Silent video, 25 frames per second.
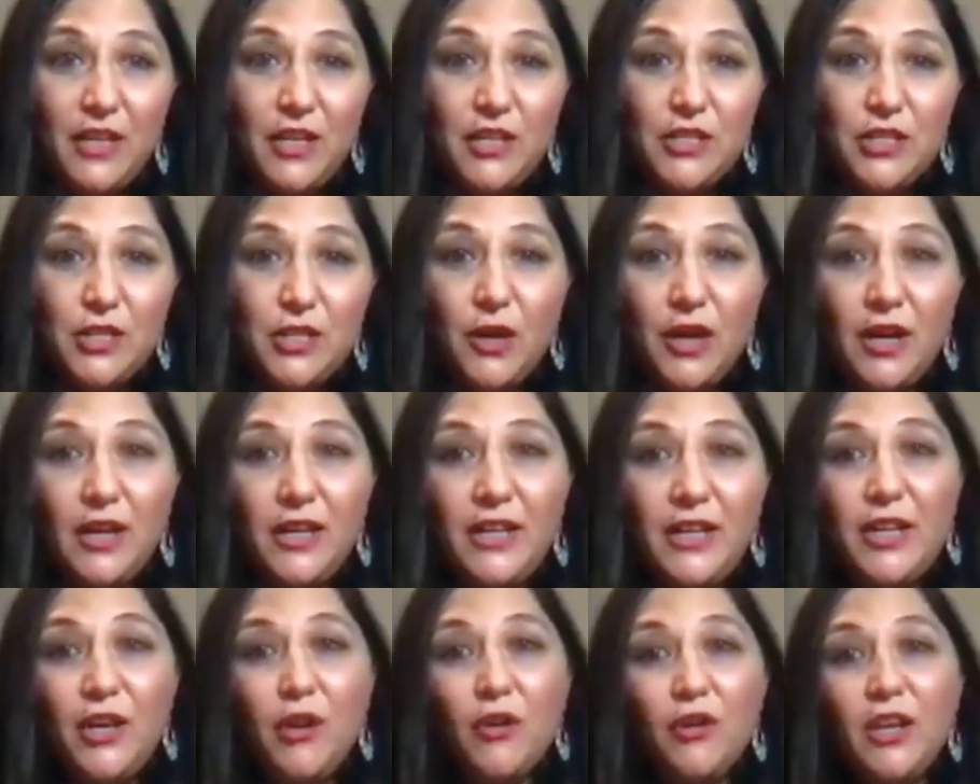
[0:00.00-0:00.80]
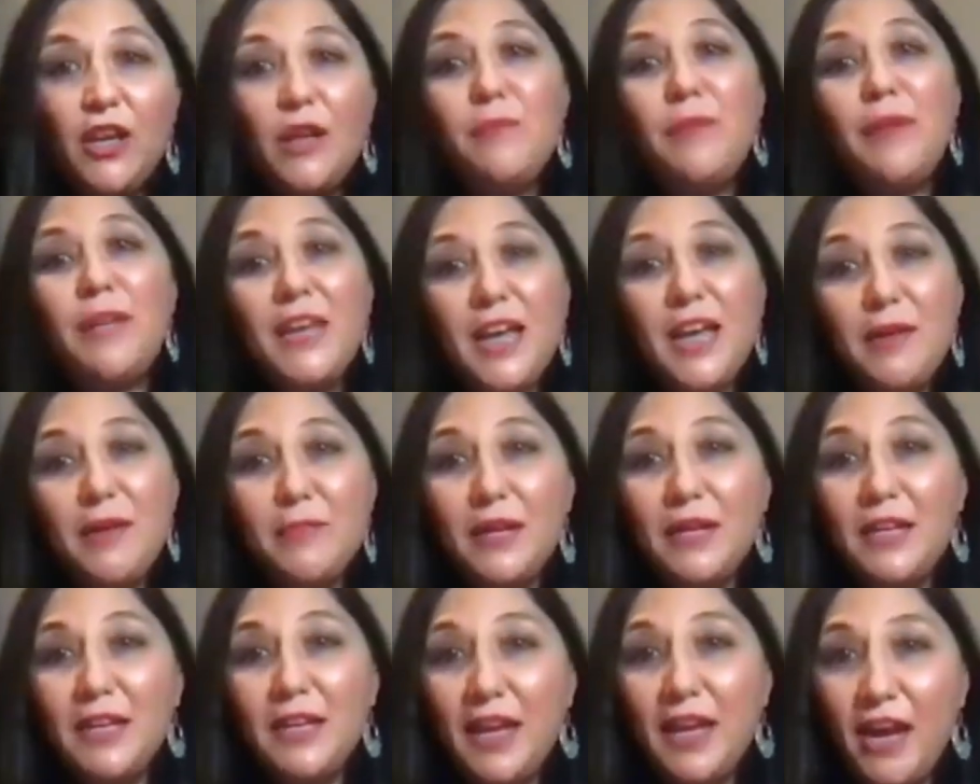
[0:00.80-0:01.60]
So early on, I became
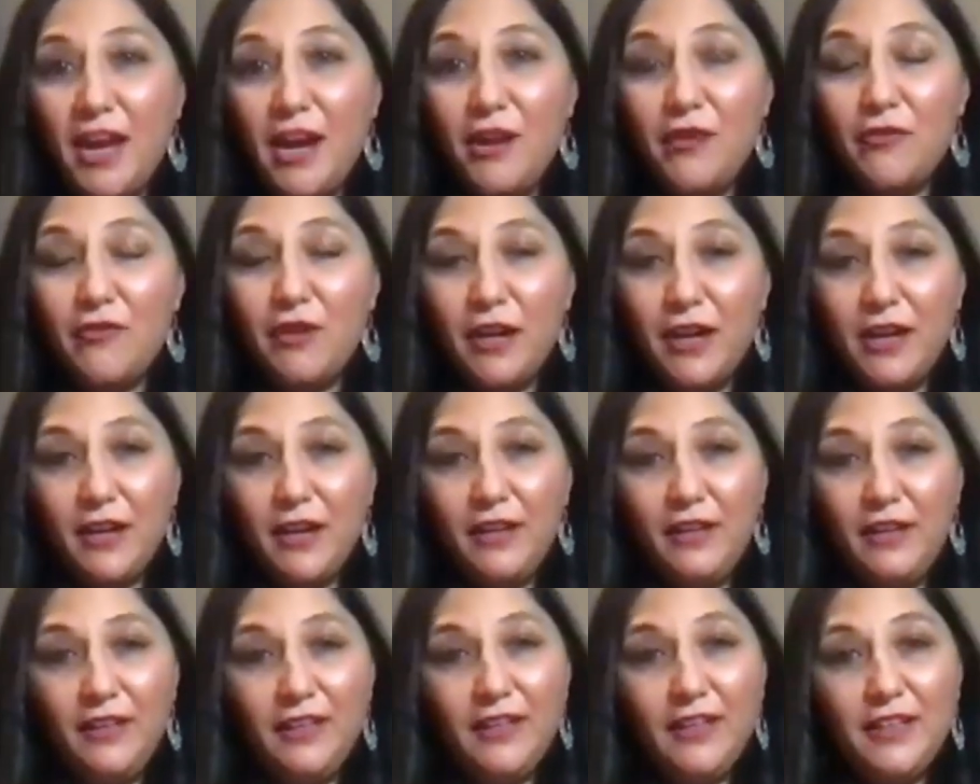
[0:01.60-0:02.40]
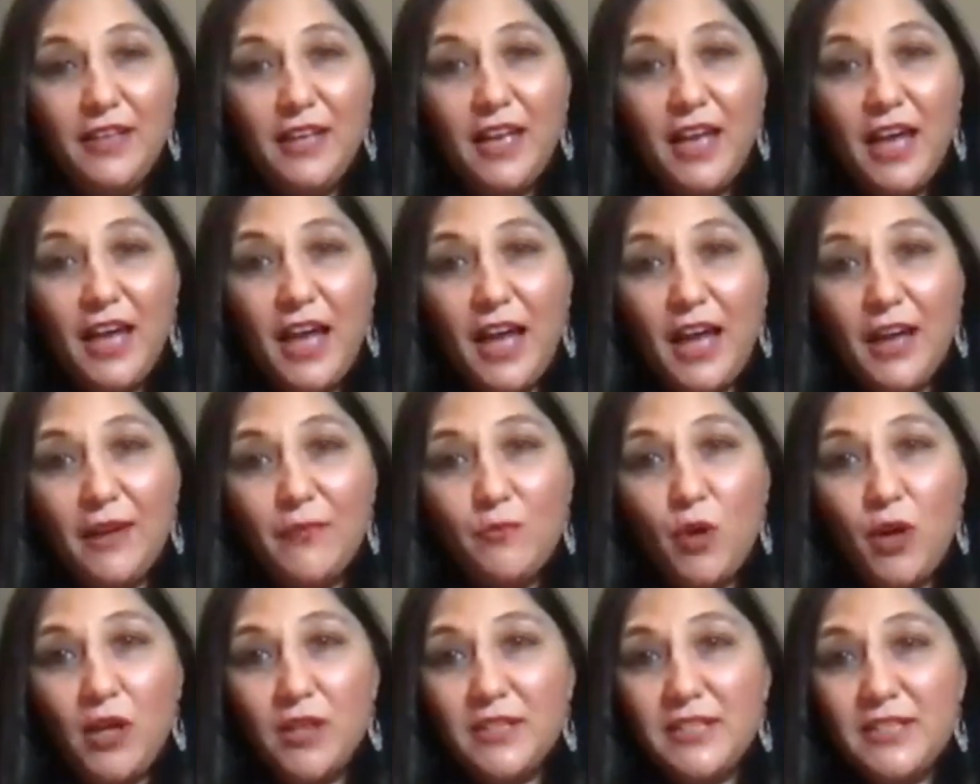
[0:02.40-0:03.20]
a carer.
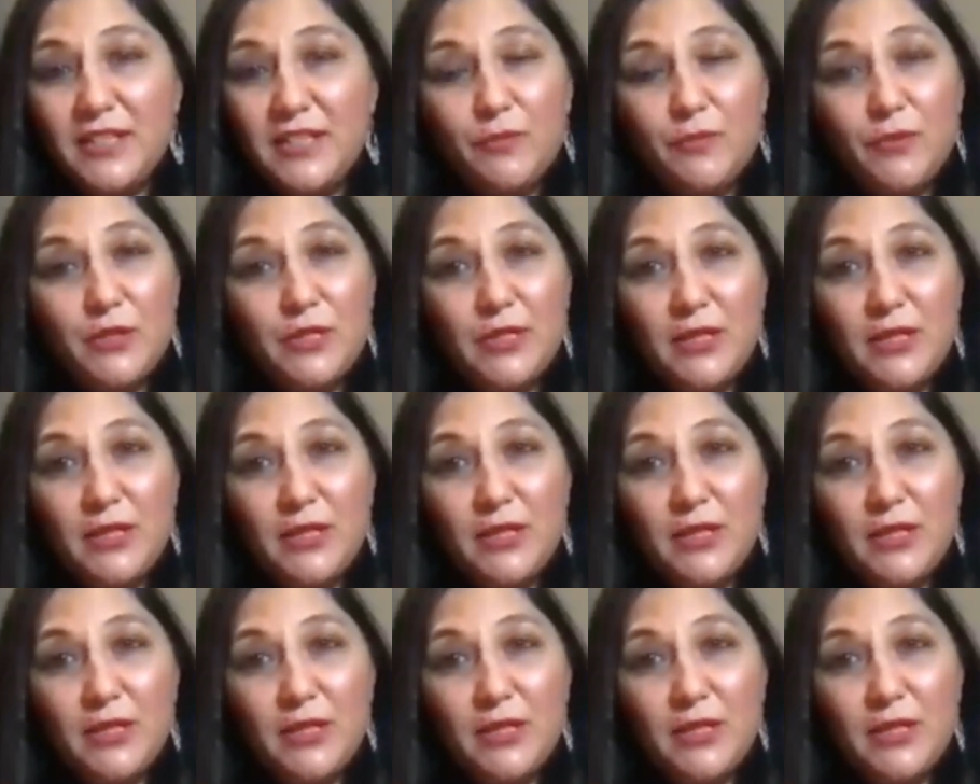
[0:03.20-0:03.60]
And whilst it was